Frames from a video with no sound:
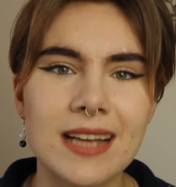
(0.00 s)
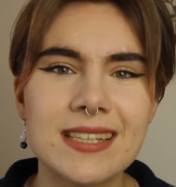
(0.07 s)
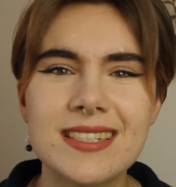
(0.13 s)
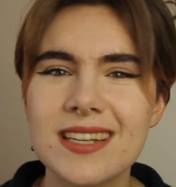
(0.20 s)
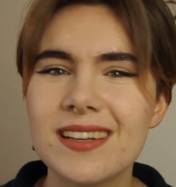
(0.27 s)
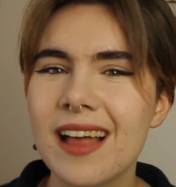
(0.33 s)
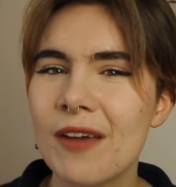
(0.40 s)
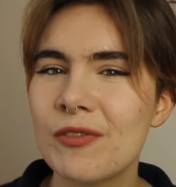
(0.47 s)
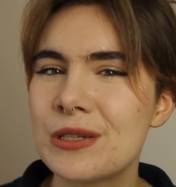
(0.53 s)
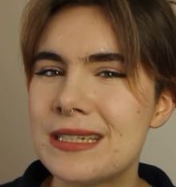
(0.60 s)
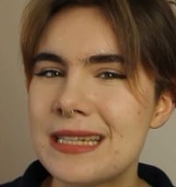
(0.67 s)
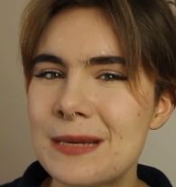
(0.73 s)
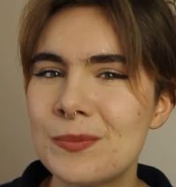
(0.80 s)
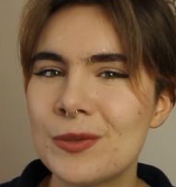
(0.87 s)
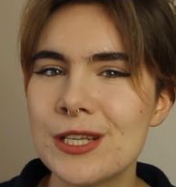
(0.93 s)
I still have a
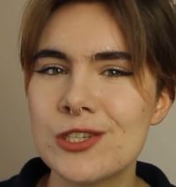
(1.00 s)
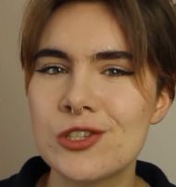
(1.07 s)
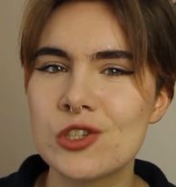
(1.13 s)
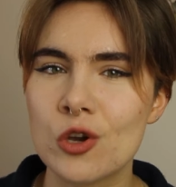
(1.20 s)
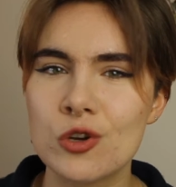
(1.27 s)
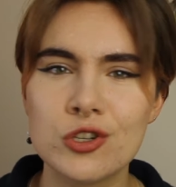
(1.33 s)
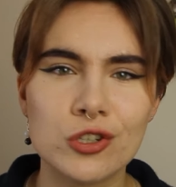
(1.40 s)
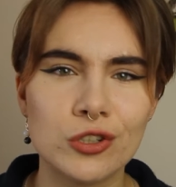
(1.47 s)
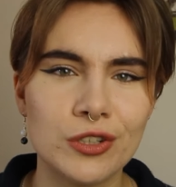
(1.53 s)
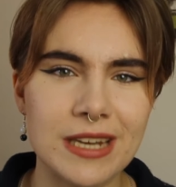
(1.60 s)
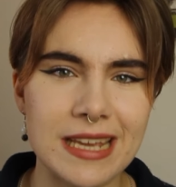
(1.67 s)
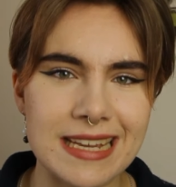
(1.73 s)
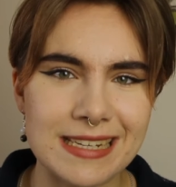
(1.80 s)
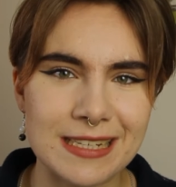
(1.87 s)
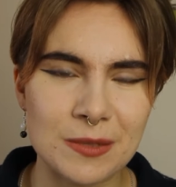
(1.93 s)
deeply social
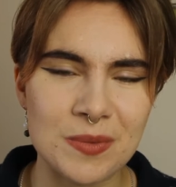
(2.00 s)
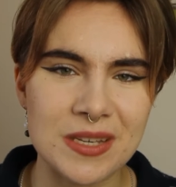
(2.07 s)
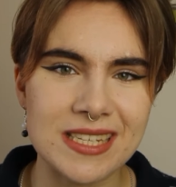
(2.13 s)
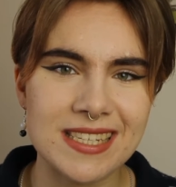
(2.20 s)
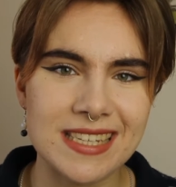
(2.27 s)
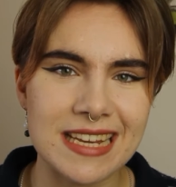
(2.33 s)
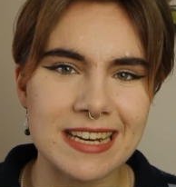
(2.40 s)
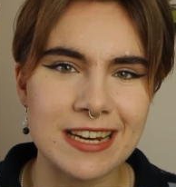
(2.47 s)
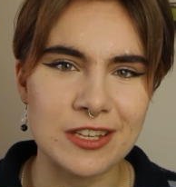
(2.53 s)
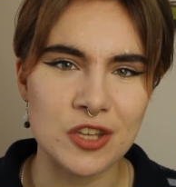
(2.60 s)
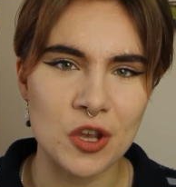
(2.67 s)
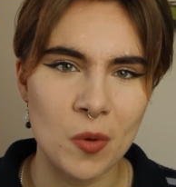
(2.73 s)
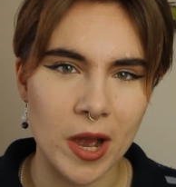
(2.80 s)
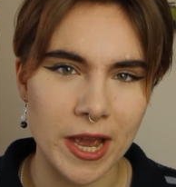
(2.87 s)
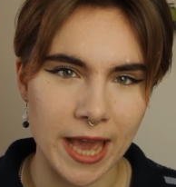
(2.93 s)
need to be seen as
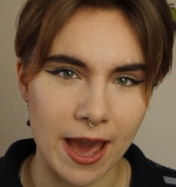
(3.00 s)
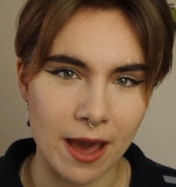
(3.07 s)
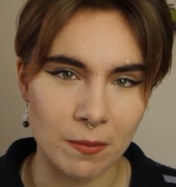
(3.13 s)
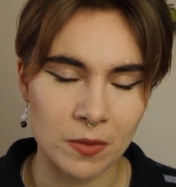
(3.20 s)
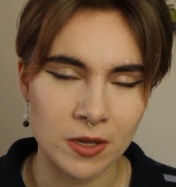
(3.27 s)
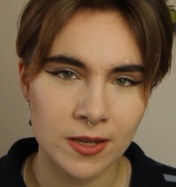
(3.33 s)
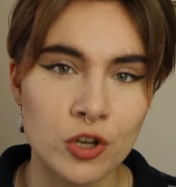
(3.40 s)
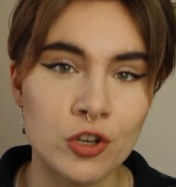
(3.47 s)
who I am,